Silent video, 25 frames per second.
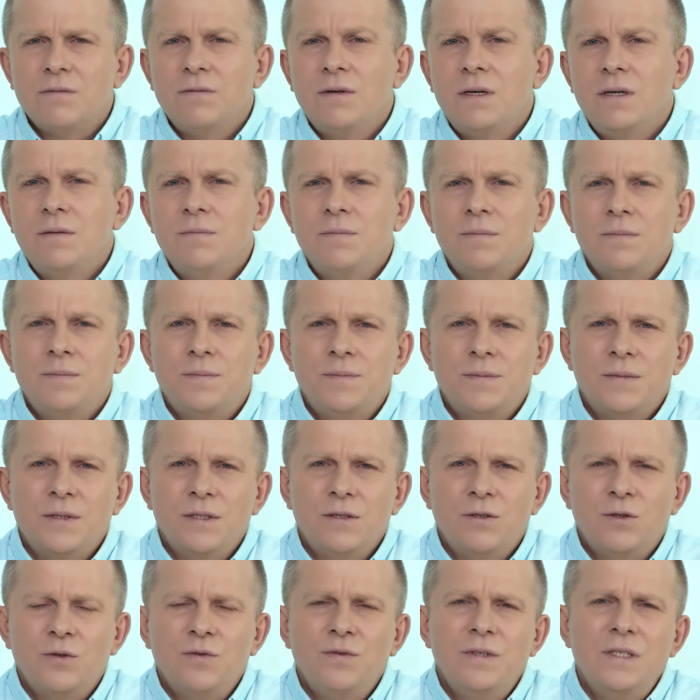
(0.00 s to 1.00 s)
house,
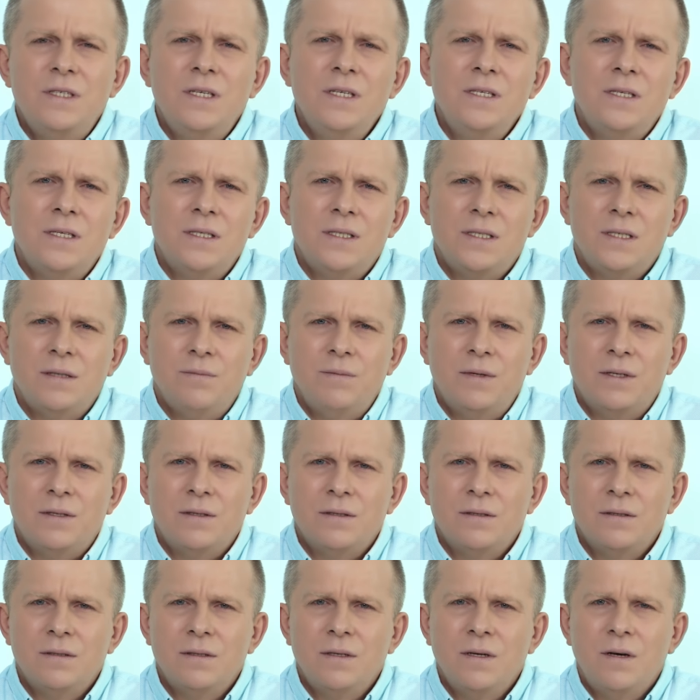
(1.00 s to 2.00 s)
do
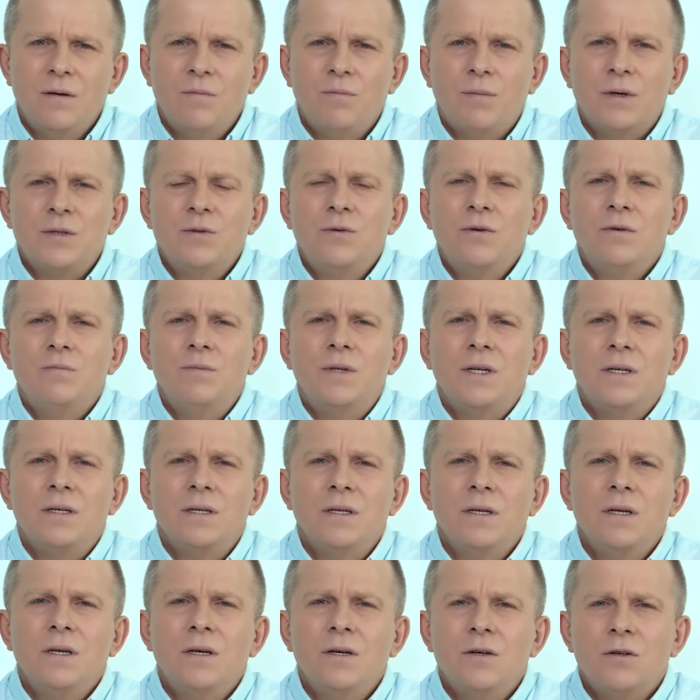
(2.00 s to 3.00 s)
as the best
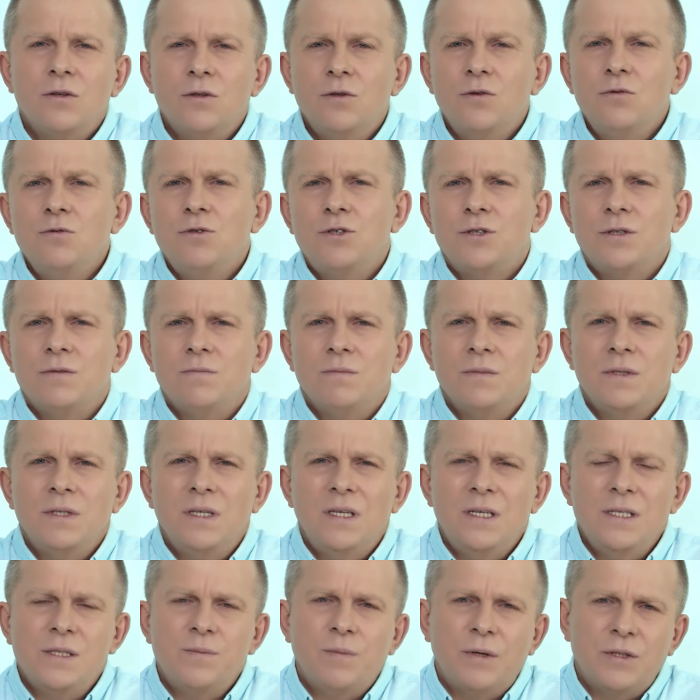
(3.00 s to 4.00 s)
of
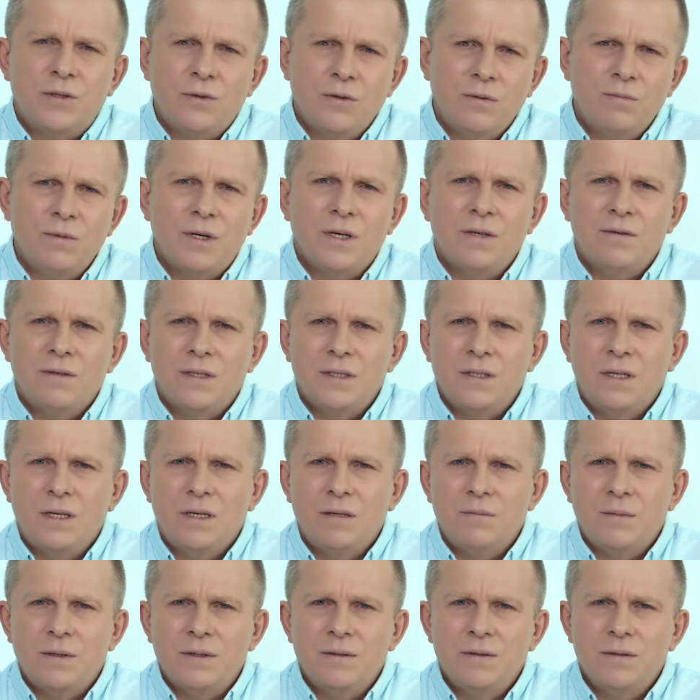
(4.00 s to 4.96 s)
Adam's descendants do.